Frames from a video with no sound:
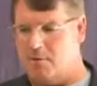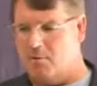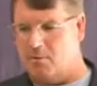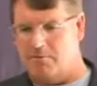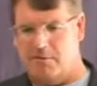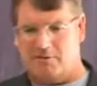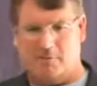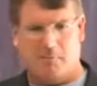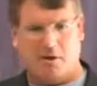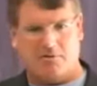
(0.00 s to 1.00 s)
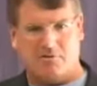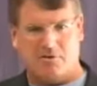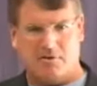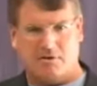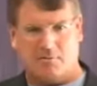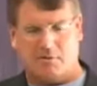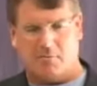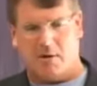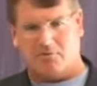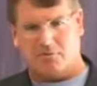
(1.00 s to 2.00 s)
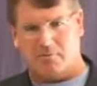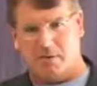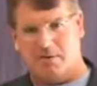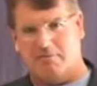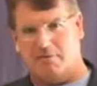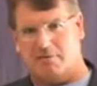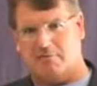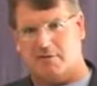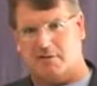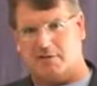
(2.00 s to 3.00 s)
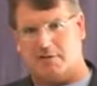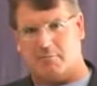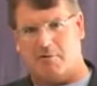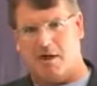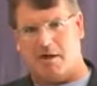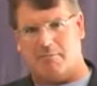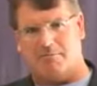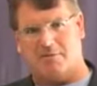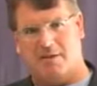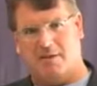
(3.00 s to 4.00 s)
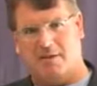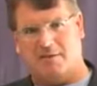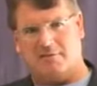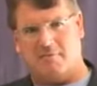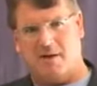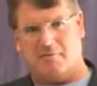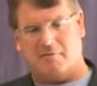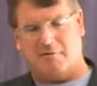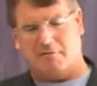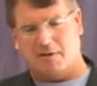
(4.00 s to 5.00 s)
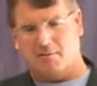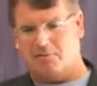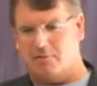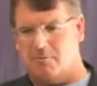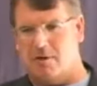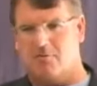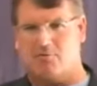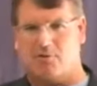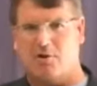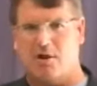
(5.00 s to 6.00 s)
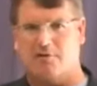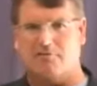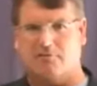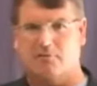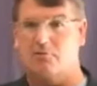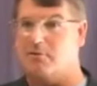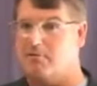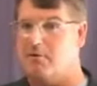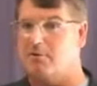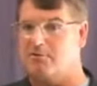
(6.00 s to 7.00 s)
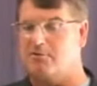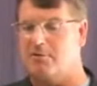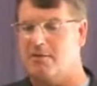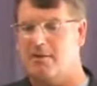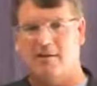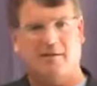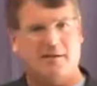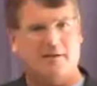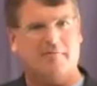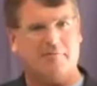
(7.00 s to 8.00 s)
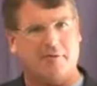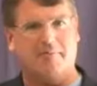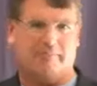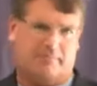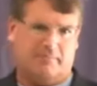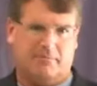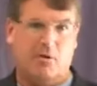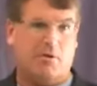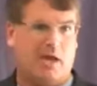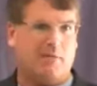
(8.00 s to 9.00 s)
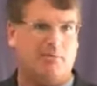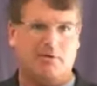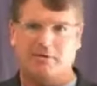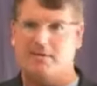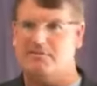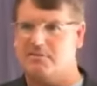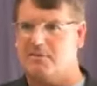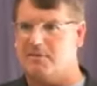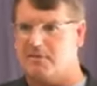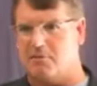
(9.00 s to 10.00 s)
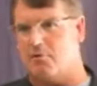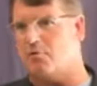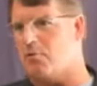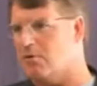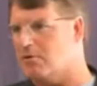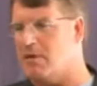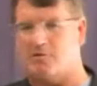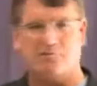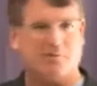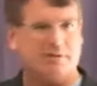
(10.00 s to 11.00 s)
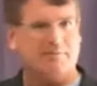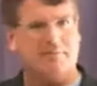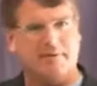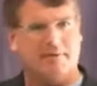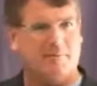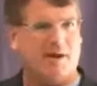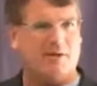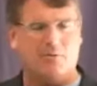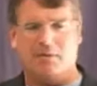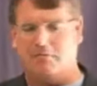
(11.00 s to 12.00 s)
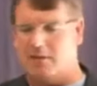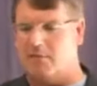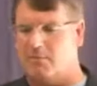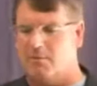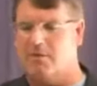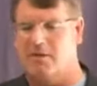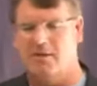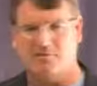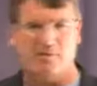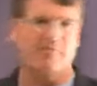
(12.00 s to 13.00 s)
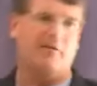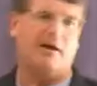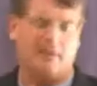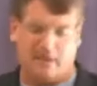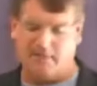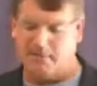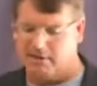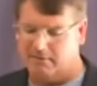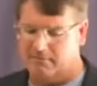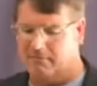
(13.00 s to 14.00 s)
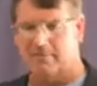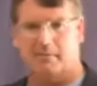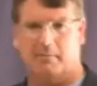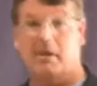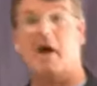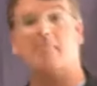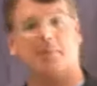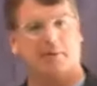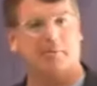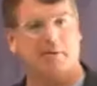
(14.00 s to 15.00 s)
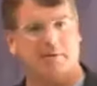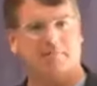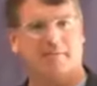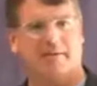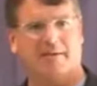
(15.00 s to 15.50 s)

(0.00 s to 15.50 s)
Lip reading: well, we've hit the margin here, where the marginal benefit of collecting bribes is about roughly equal to the marginal cost of losing votes from no cable in D.C., a third world country. Why don't we have cable? So they finally gave out the monopoly bid.